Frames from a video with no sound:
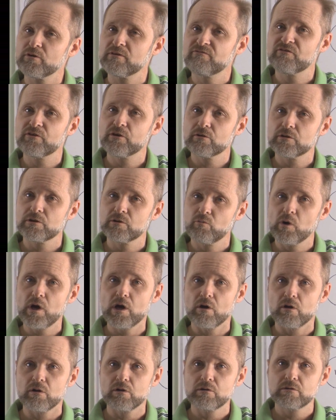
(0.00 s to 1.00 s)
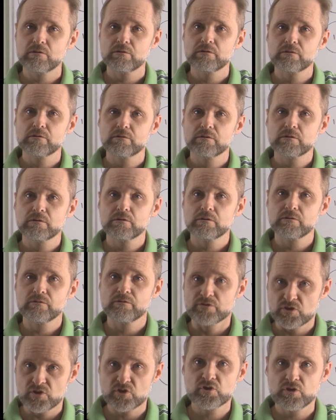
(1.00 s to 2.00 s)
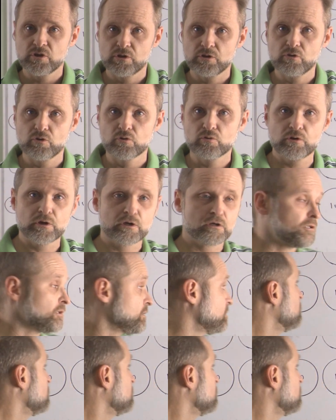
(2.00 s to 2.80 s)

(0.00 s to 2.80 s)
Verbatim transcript: it fairly well, this is going to go quickly.